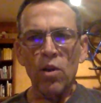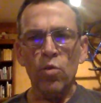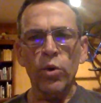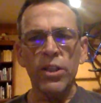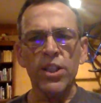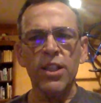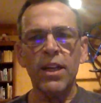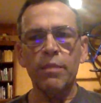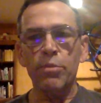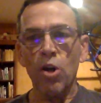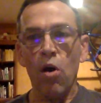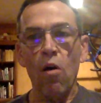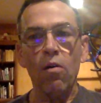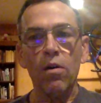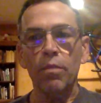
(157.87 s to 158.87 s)
which seems
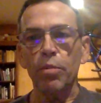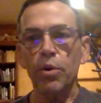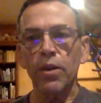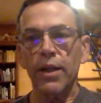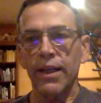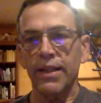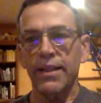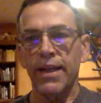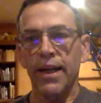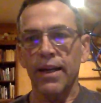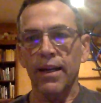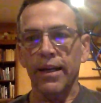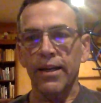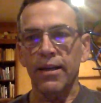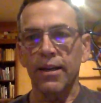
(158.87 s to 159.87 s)
horrible and
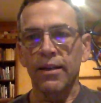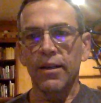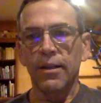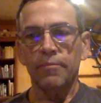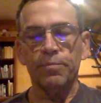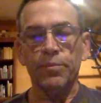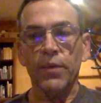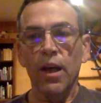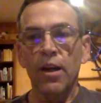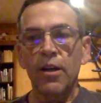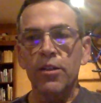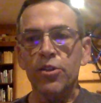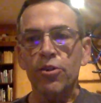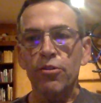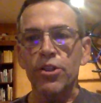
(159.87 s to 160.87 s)
deadly,
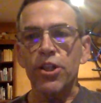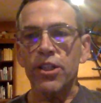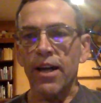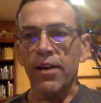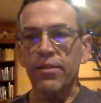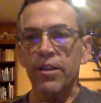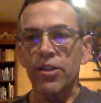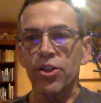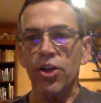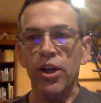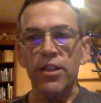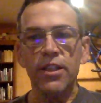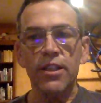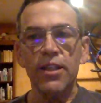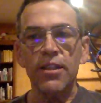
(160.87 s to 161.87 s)
searches out the
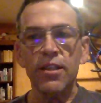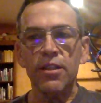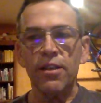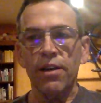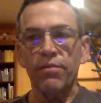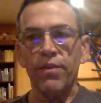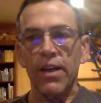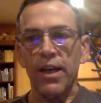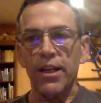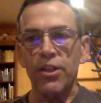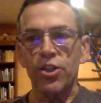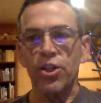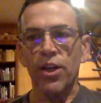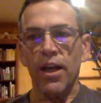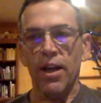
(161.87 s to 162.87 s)
justice of
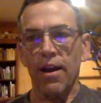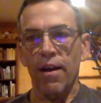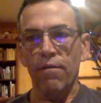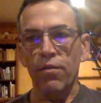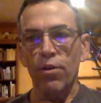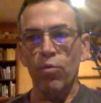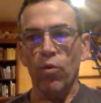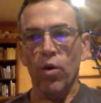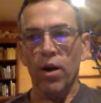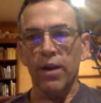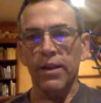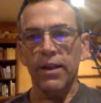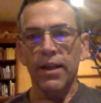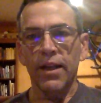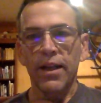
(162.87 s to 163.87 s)
each and every
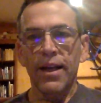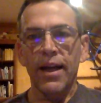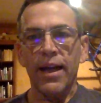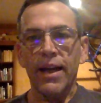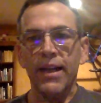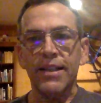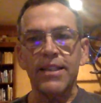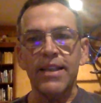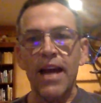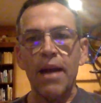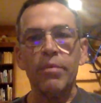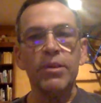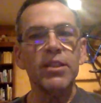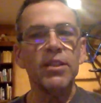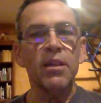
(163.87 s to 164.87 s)
one and
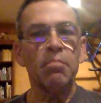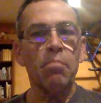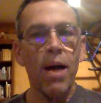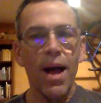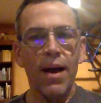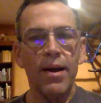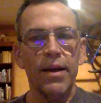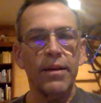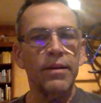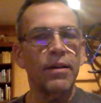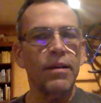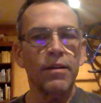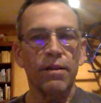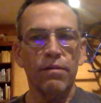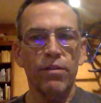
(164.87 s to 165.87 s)
examines the
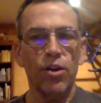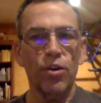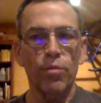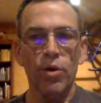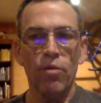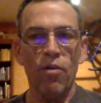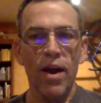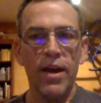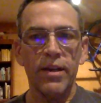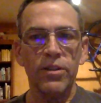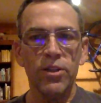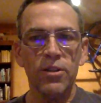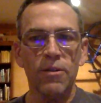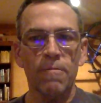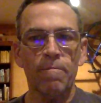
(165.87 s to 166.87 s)
mind of the human
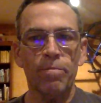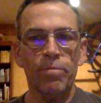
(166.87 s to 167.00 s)
race,